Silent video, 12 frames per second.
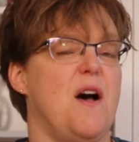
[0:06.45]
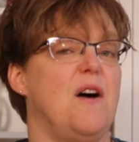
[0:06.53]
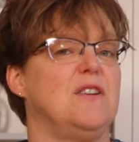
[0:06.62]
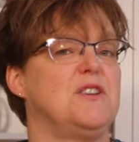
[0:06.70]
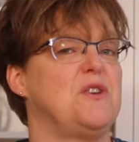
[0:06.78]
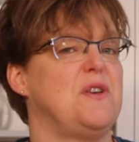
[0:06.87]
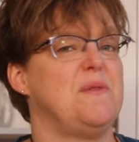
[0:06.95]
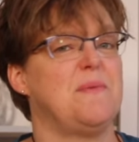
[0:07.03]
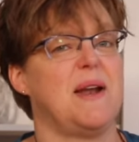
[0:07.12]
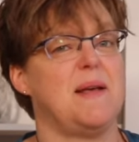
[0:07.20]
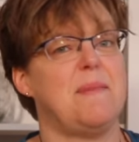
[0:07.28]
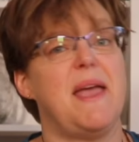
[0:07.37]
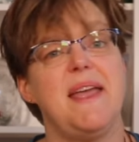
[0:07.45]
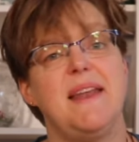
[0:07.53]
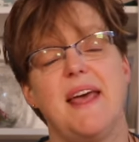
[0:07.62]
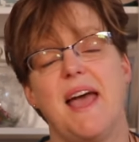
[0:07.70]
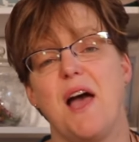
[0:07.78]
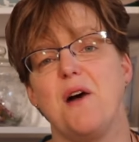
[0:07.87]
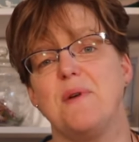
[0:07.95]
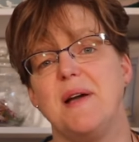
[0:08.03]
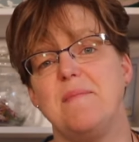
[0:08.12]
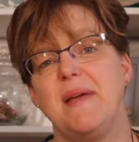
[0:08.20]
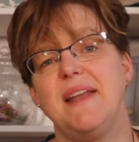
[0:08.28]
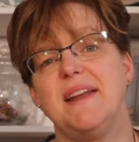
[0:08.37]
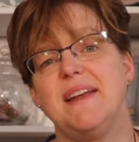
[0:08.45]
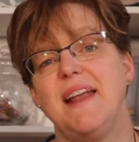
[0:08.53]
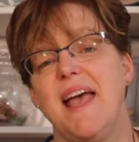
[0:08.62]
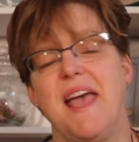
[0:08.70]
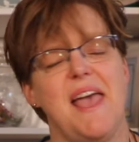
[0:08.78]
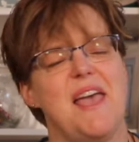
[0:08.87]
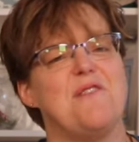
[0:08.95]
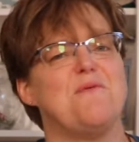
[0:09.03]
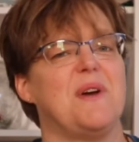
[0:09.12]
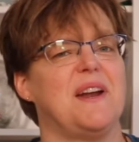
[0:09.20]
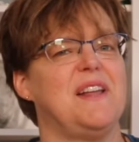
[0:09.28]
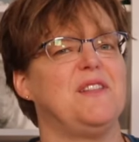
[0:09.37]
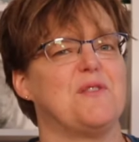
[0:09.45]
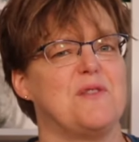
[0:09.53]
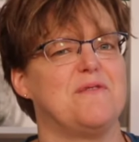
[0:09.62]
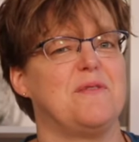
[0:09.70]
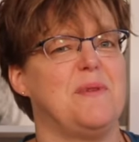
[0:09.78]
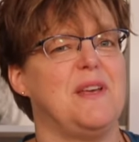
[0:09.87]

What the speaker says: I'll show you what I made, how I made it, and what I learned from